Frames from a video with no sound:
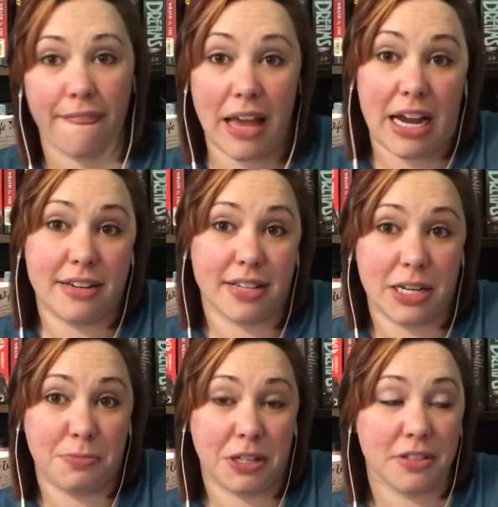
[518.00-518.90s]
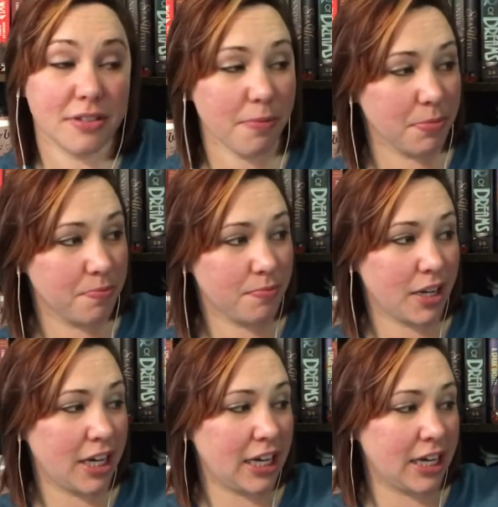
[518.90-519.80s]
I decided to pick this up.
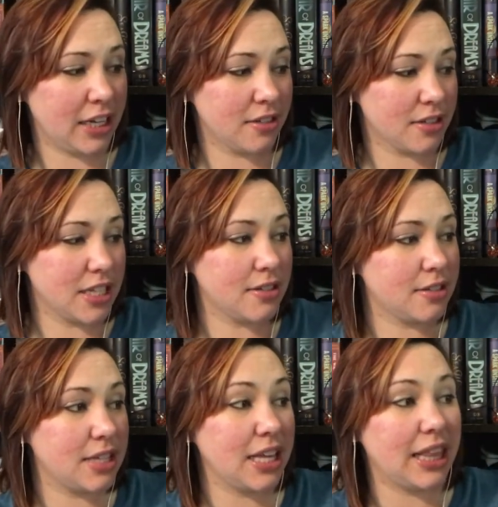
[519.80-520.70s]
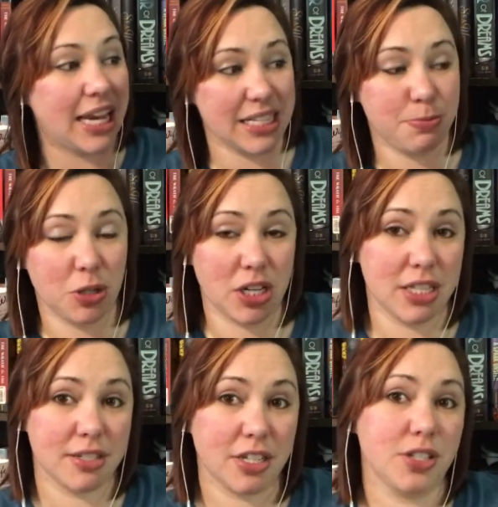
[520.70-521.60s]
And this is the last book in the
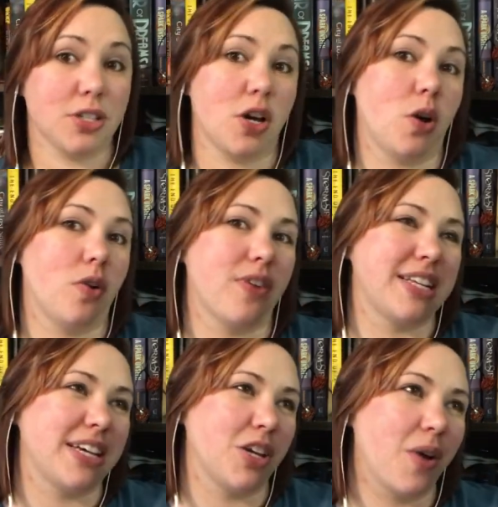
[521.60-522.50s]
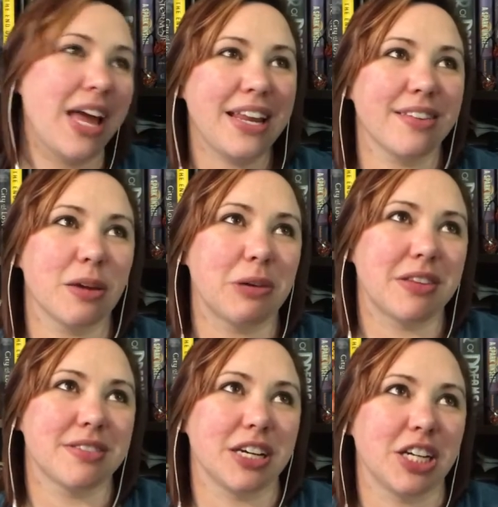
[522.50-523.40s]
series, so if I tell you anything about
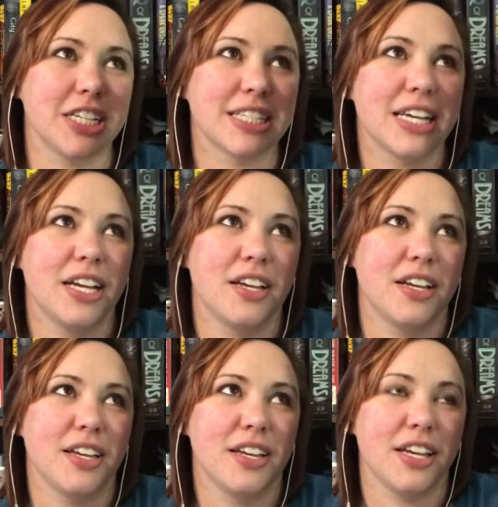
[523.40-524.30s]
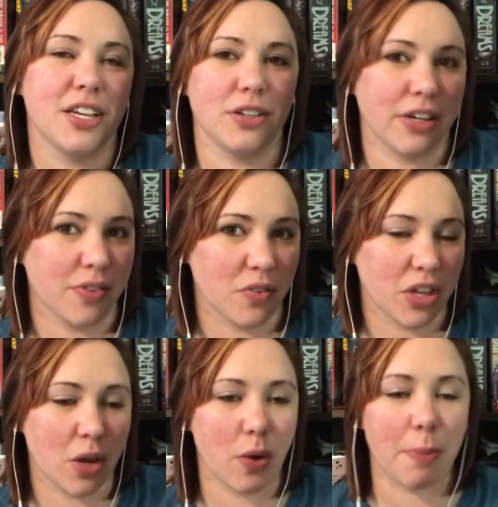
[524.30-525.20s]
the series, it'll give
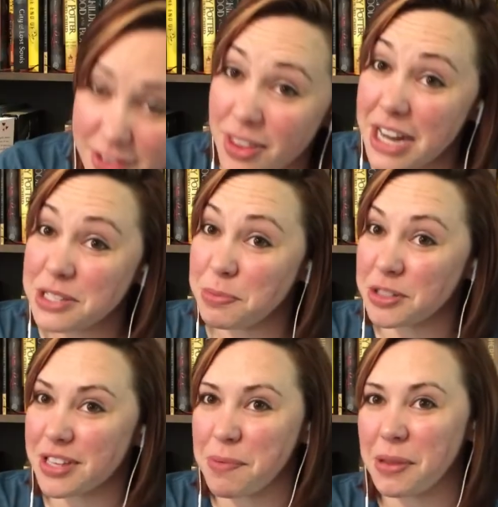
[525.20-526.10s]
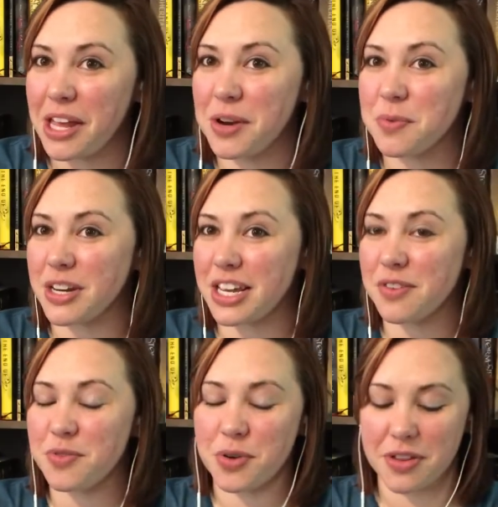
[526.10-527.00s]
everything away. So that is the books I plan on reading
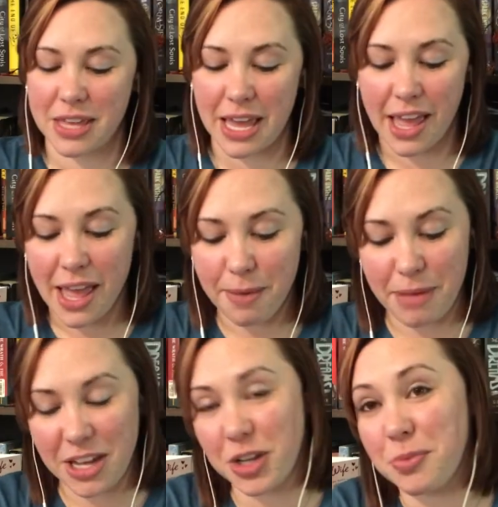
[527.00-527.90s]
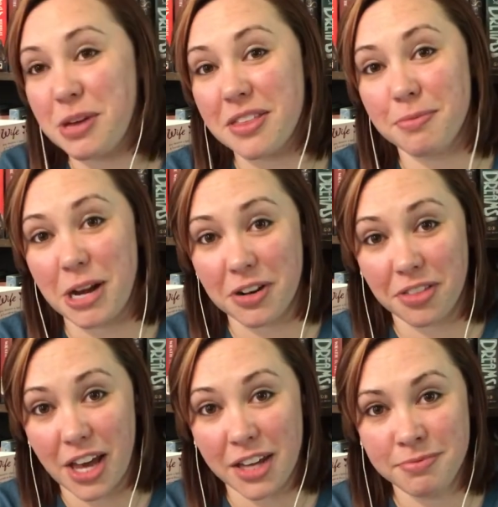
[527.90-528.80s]
for the Make Your Myth
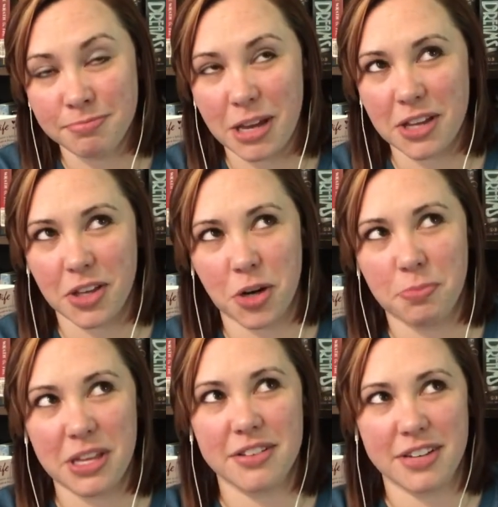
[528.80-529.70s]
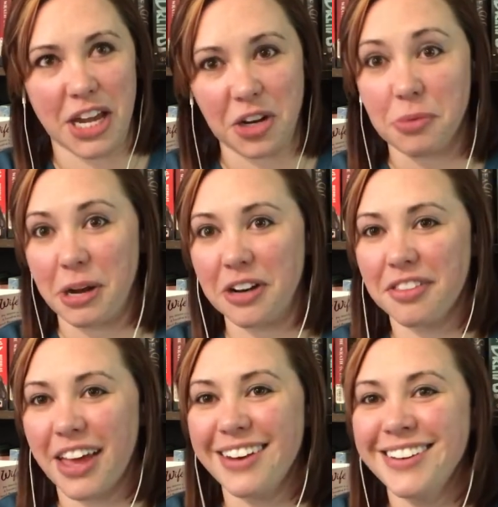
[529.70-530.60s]
Marathon, Make Your Myth Taker
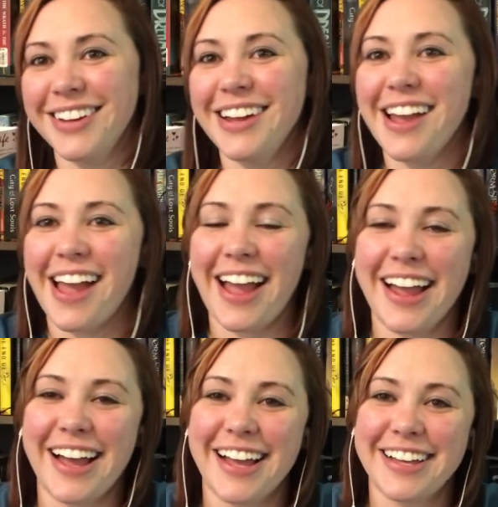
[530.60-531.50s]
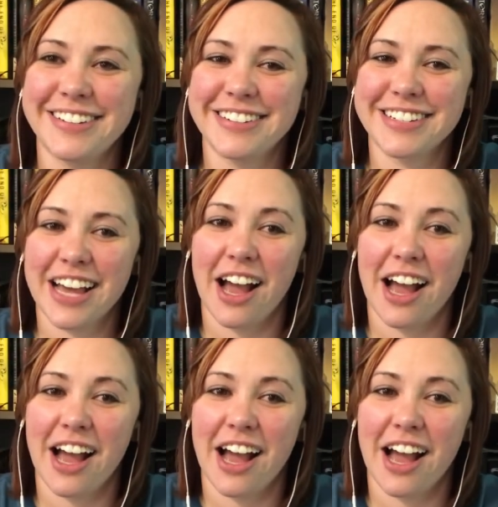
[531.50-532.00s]
Marathon. And